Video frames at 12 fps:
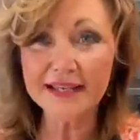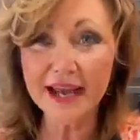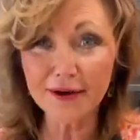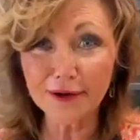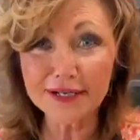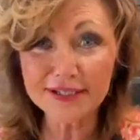
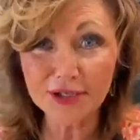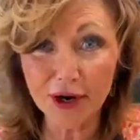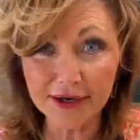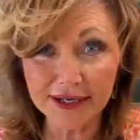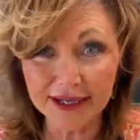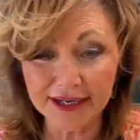I already
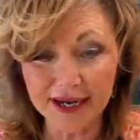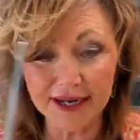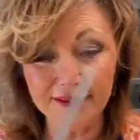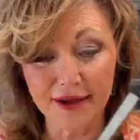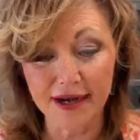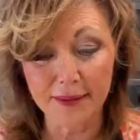started and
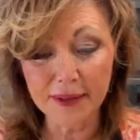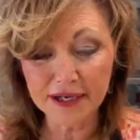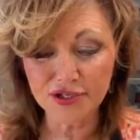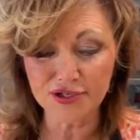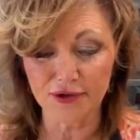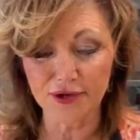I thought I
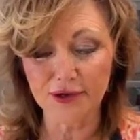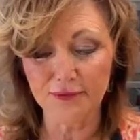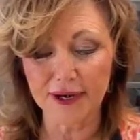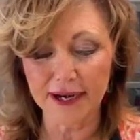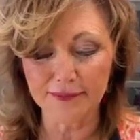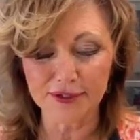better show you
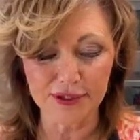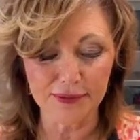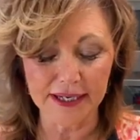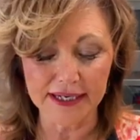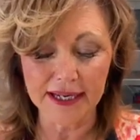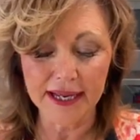what I'm
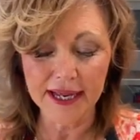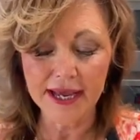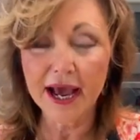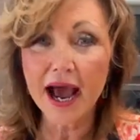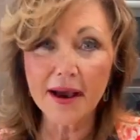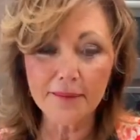doing
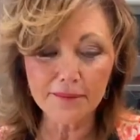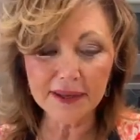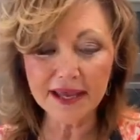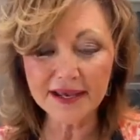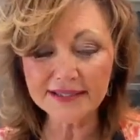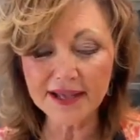
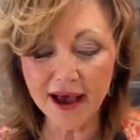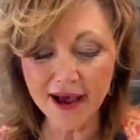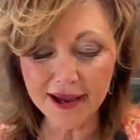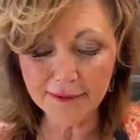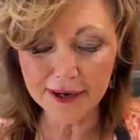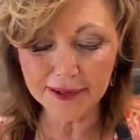because
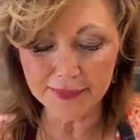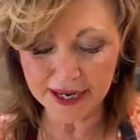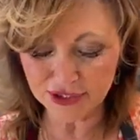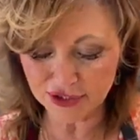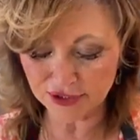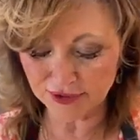I want to
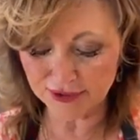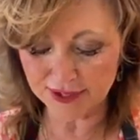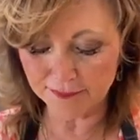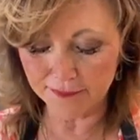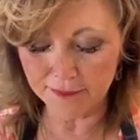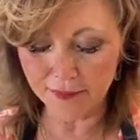make sure
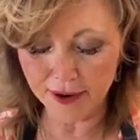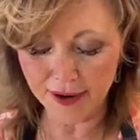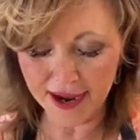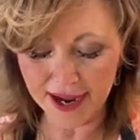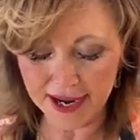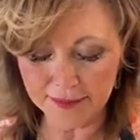that
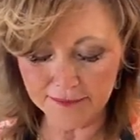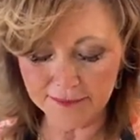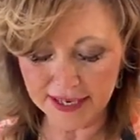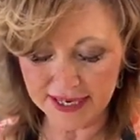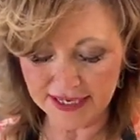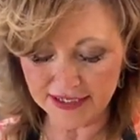my
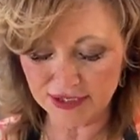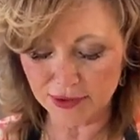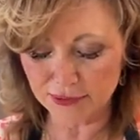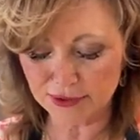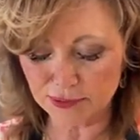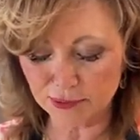meat
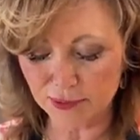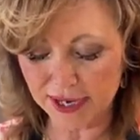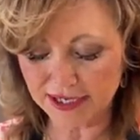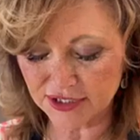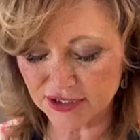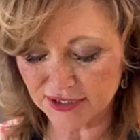goes
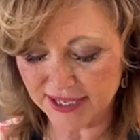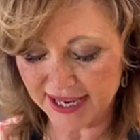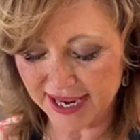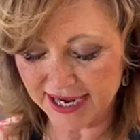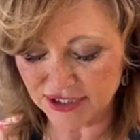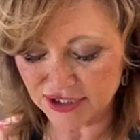right to
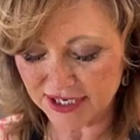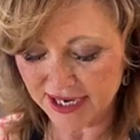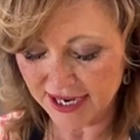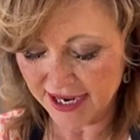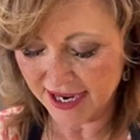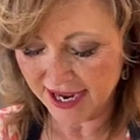the edge,